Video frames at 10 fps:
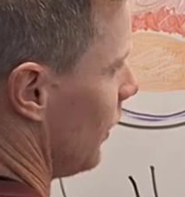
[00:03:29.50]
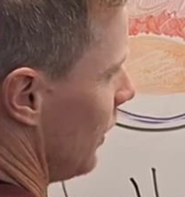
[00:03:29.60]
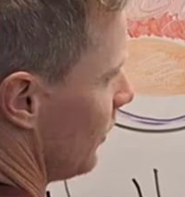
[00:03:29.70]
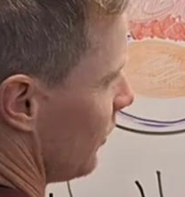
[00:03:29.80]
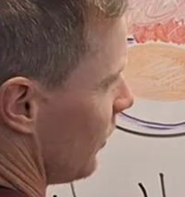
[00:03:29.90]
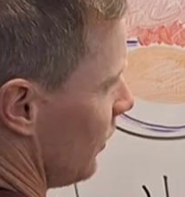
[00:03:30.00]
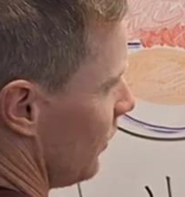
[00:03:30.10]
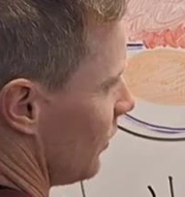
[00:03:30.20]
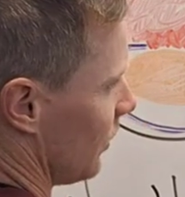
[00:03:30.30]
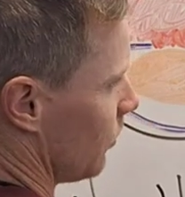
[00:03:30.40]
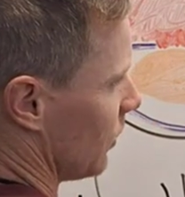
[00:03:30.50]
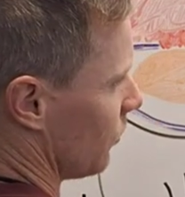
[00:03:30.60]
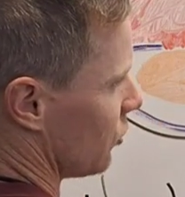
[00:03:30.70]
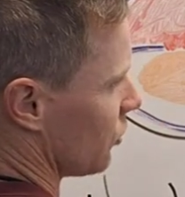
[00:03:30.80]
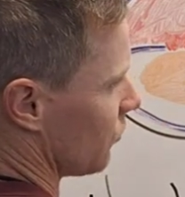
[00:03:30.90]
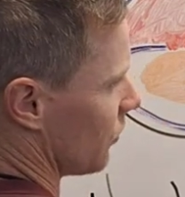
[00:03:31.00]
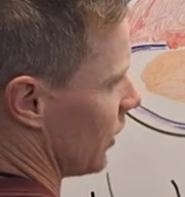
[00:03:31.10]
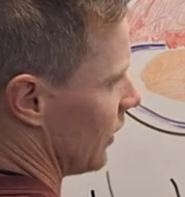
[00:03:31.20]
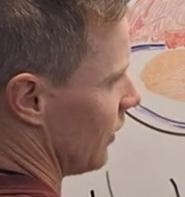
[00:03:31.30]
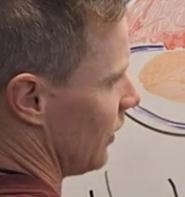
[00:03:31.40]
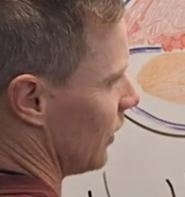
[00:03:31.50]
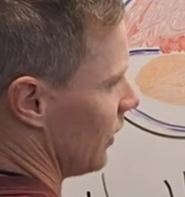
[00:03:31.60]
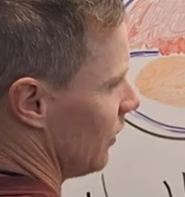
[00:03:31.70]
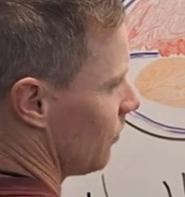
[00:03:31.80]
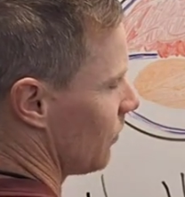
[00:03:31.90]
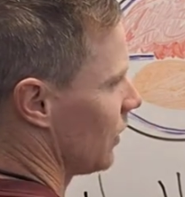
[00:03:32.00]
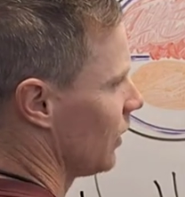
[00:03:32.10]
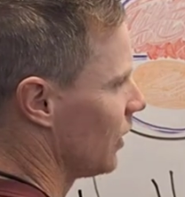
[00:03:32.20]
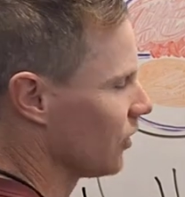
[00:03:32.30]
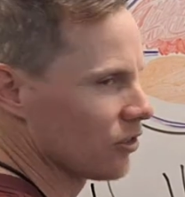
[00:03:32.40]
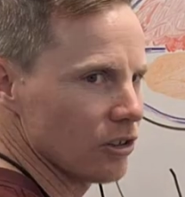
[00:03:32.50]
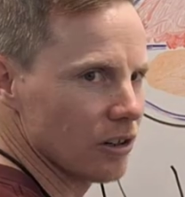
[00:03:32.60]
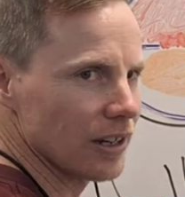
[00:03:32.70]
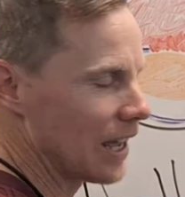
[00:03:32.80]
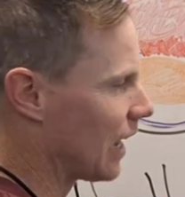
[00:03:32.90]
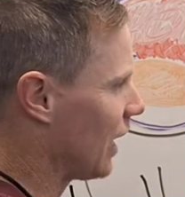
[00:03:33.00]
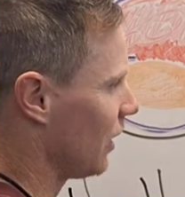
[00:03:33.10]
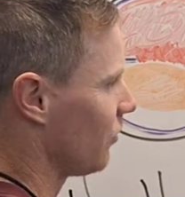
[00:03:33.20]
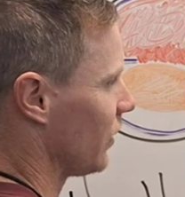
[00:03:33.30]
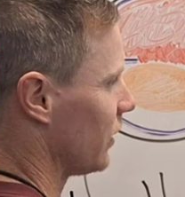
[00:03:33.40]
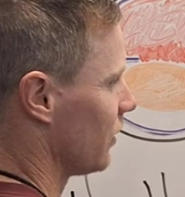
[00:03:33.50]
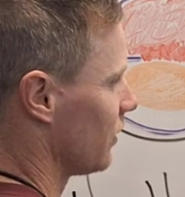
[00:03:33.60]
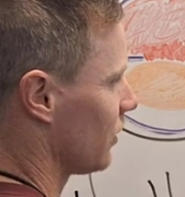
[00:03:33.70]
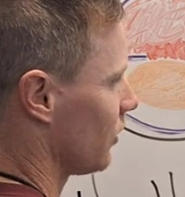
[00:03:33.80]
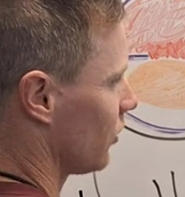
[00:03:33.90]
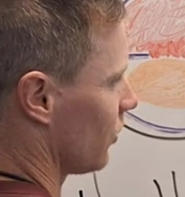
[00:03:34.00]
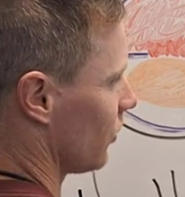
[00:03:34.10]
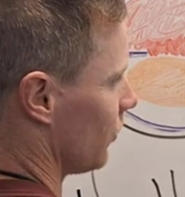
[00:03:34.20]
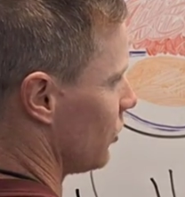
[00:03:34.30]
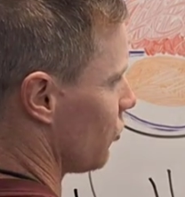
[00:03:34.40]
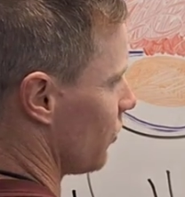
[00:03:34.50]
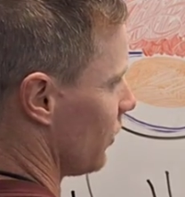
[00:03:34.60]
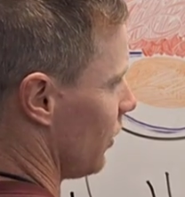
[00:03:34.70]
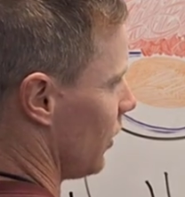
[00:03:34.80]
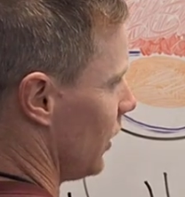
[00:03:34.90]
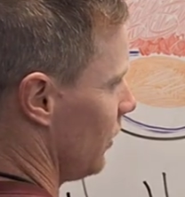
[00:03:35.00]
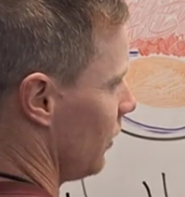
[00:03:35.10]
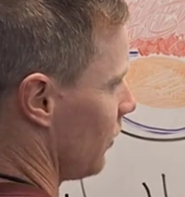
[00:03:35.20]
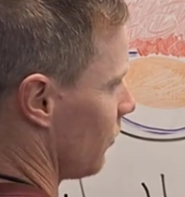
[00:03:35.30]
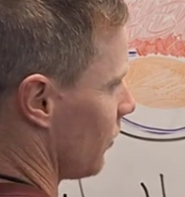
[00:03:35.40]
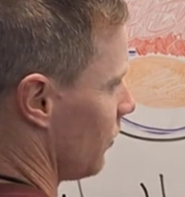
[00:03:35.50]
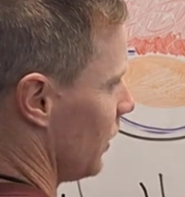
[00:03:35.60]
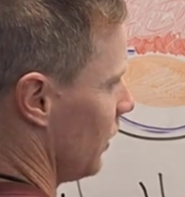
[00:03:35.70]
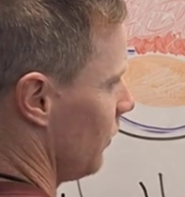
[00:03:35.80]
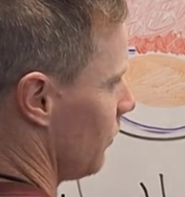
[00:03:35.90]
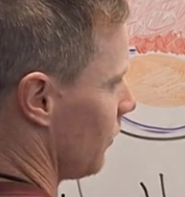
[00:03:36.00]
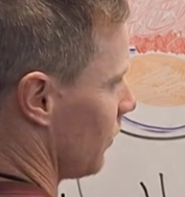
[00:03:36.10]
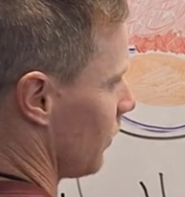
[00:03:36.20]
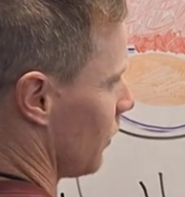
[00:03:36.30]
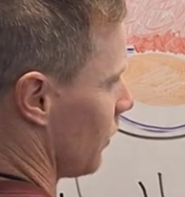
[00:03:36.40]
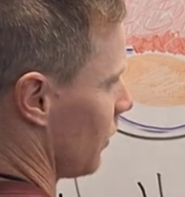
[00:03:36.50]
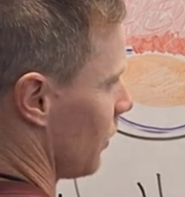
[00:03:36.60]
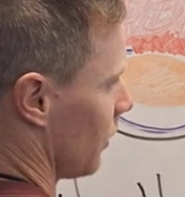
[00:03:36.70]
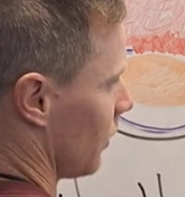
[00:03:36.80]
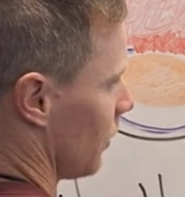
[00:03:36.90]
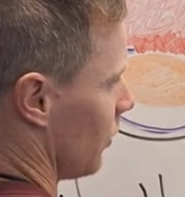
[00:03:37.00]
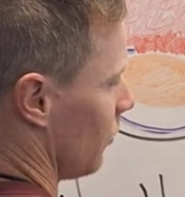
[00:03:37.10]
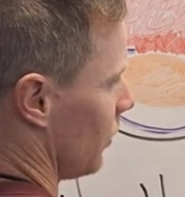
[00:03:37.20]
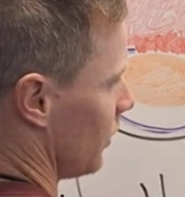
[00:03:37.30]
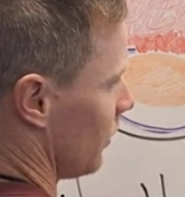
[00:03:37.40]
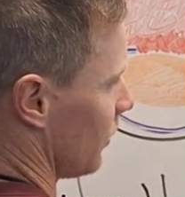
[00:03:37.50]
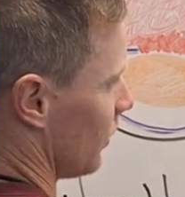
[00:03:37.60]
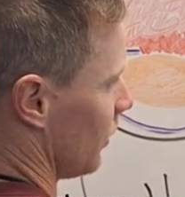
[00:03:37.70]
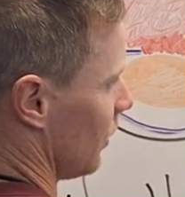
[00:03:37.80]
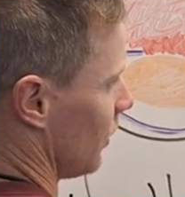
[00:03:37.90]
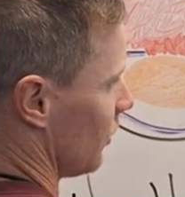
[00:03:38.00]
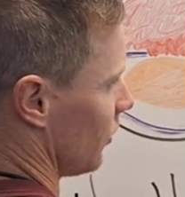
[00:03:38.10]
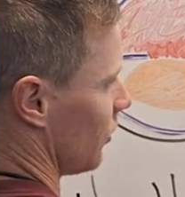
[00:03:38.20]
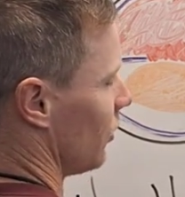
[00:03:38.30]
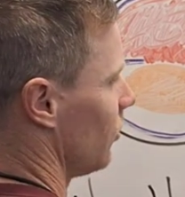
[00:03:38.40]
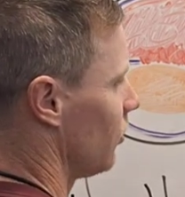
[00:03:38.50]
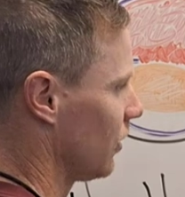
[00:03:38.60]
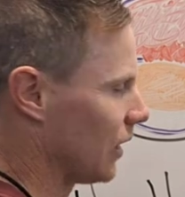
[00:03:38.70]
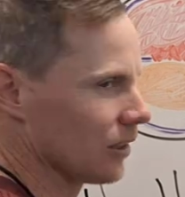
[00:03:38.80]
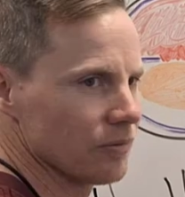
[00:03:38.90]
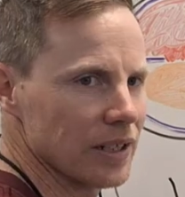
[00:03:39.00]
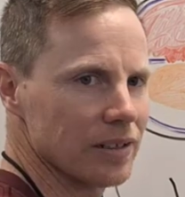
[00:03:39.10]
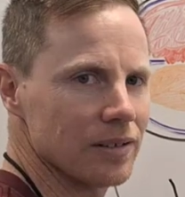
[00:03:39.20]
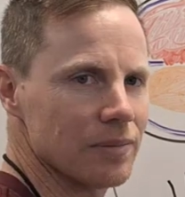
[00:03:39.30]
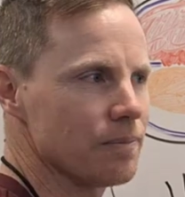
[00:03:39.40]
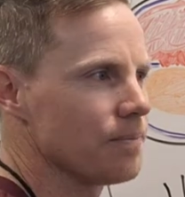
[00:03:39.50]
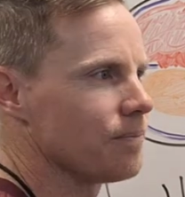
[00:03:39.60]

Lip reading: the ST segment, which is right there, is not elevated. So if we drew a line from here, we can see that it's not elevated.